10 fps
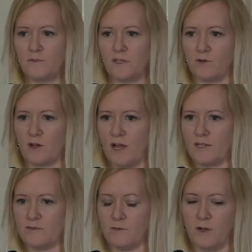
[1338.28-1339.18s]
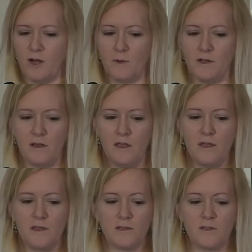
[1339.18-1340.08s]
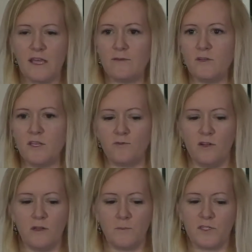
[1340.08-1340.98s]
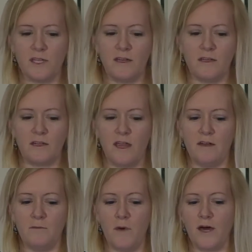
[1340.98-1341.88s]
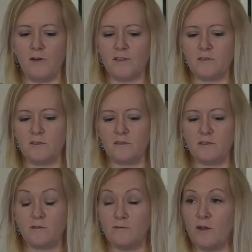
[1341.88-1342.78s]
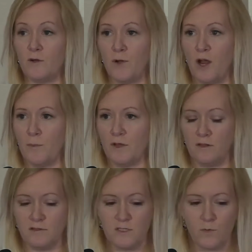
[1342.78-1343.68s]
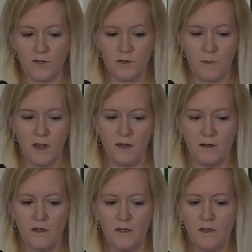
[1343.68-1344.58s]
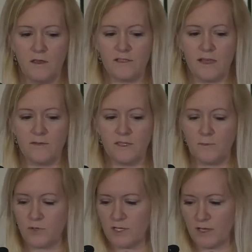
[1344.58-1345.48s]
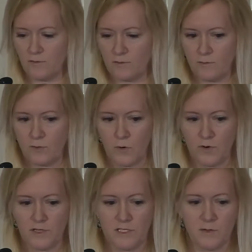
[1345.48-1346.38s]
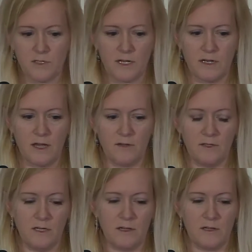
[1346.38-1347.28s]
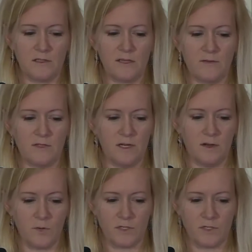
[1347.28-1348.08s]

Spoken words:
different kinds of impairment. So 73% indicated moderate to severe impairment in at least one domain, 17% reported suicidality, 17%